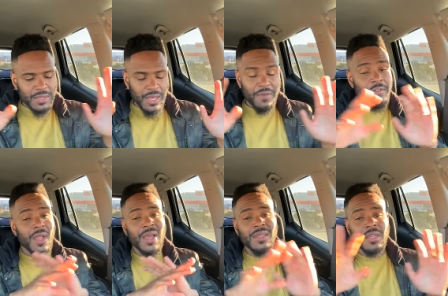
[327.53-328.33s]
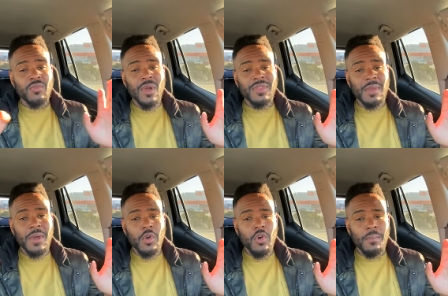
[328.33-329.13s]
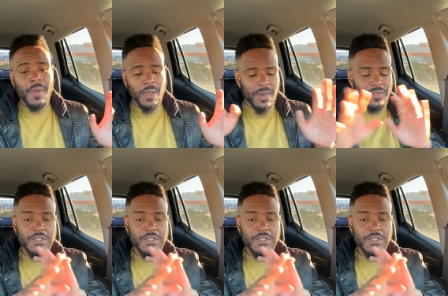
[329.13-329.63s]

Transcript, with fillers: I felt like I did the right thing by going back, but at this